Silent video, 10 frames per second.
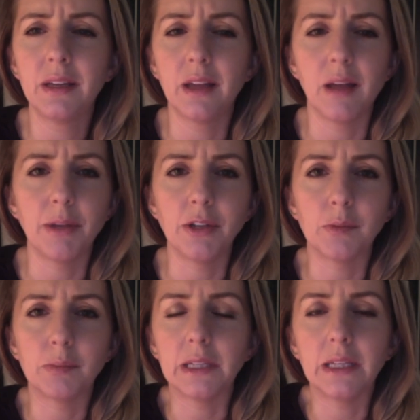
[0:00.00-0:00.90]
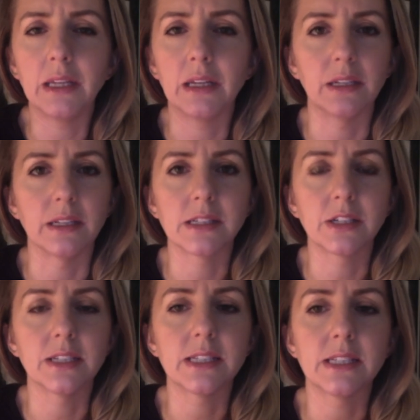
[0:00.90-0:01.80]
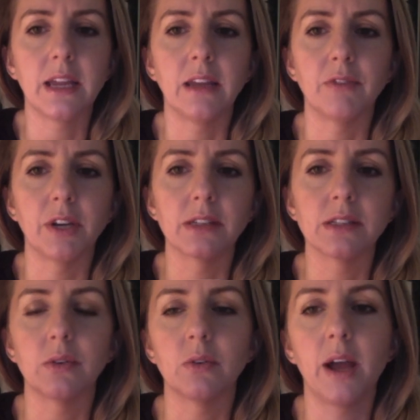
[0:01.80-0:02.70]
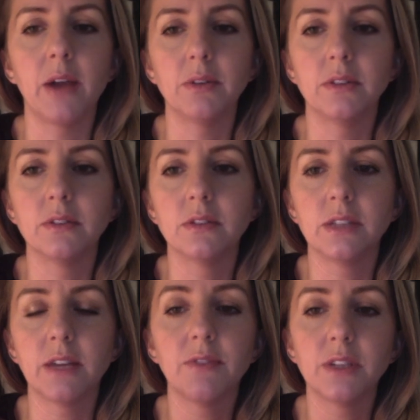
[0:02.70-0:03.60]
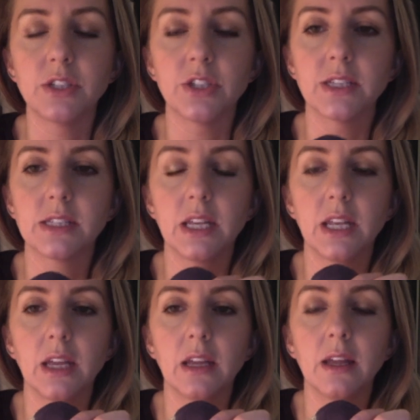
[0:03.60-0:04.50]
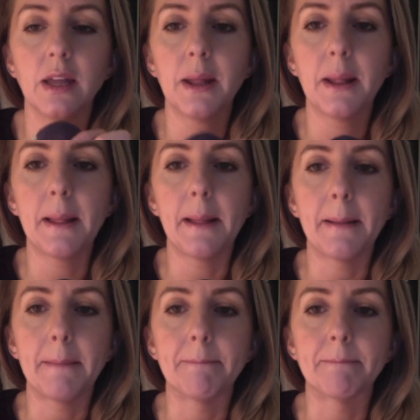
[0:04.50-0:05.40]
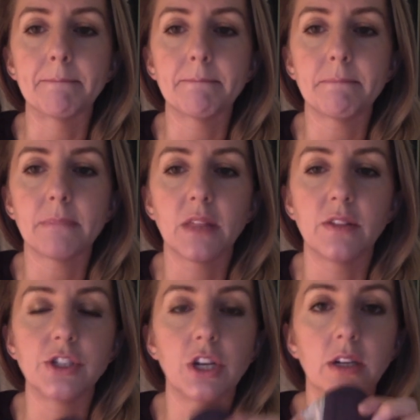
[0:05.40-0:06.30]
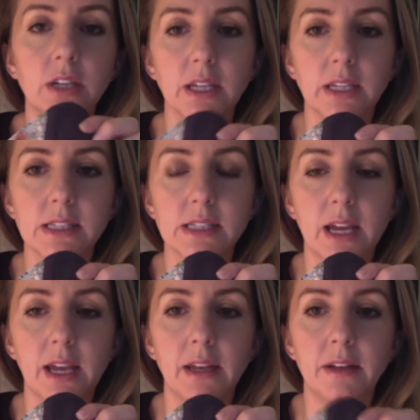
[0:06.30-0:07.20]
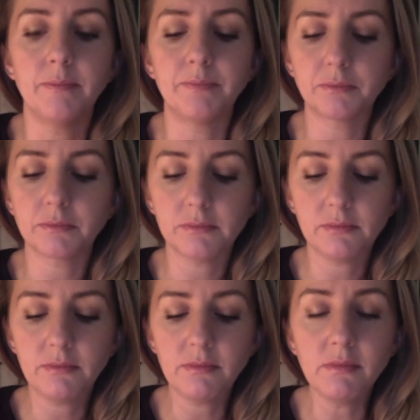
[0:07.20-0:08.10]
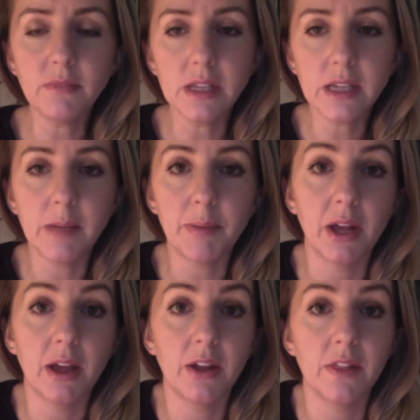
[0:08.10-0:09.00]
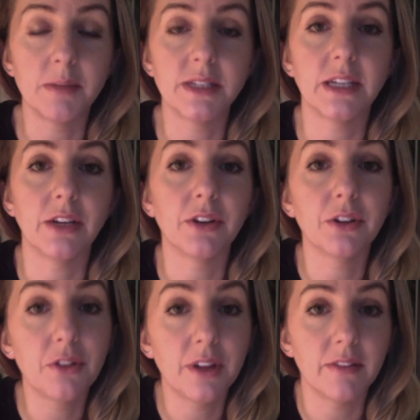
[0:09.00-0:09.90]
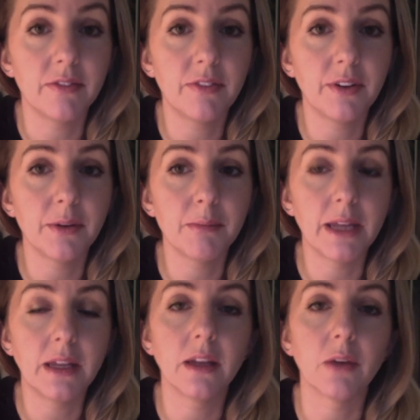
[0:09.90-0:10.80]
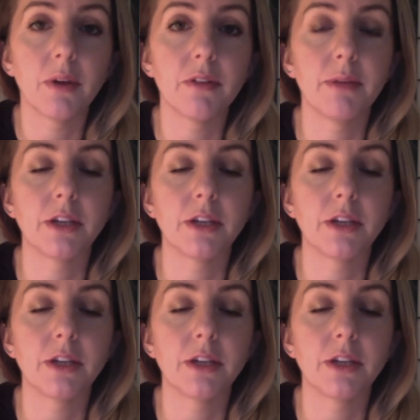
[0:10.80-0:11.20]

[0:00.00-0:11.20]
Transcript: I mean, you're bleeding in it, it's going to stain, right? So I would definitely suggest getting the dark inside. Keep an eye on the material that they're making it with.